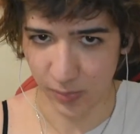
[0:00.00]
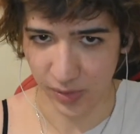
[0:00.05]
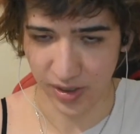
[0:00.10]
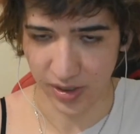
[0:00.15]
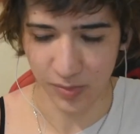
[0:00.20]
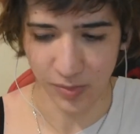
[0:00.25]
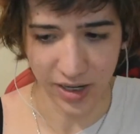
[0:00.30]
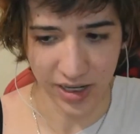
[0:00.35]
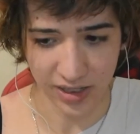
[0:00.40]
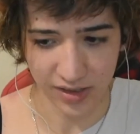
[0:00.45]

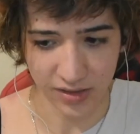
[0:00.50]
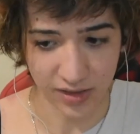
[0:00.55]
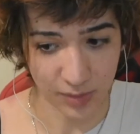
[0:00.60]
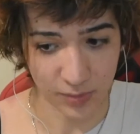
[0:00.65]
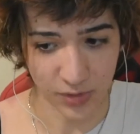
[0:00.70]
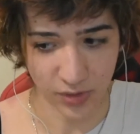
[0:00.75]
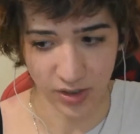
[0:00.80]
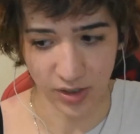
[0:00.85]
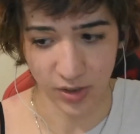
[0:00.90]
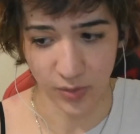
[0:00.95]
mind that I'm
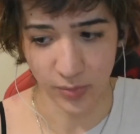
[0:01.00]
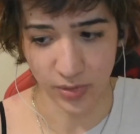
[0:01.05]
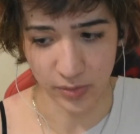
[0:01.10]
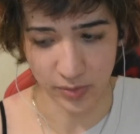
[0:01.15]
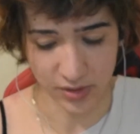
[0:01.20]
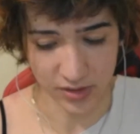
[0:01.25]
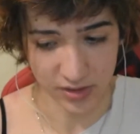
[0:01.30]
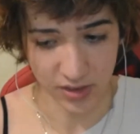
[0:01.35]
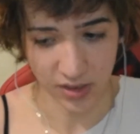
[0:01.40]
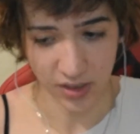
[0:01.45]
doing it on
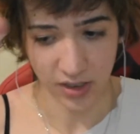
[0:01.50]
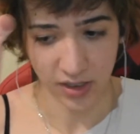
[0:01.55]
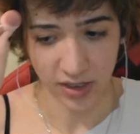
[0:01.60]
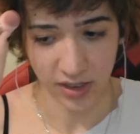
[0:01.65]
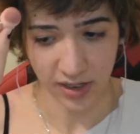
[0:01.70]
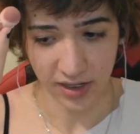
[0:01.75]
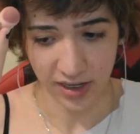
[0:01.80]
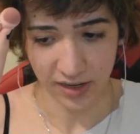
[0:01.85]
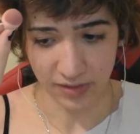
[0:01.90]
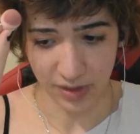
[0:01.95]
purpose.
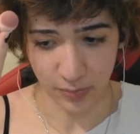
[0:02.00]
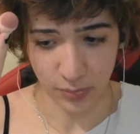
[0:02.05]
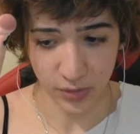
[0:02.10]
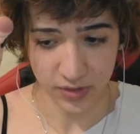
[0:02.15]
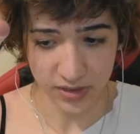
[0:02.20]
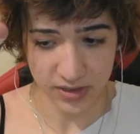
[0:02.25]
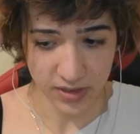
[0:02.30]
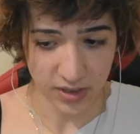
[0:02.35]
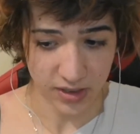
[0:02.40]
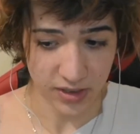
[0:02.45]
If I put
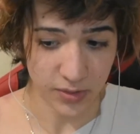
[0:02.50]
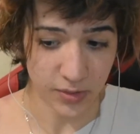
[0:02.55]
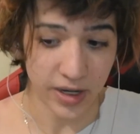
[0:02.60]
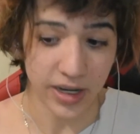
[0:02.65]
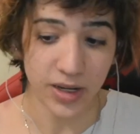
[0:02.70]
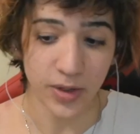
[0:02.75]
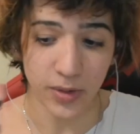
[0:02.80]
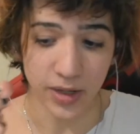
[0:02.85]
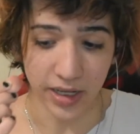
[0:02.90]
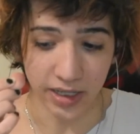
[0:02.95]
this on right
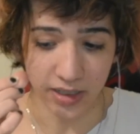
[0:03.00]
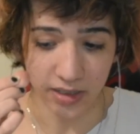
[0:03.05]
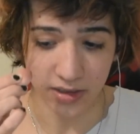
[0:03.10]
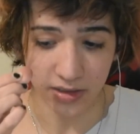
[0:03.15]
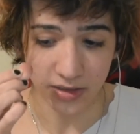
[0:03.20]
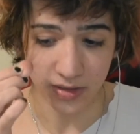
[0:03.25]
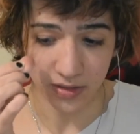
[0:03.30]
away,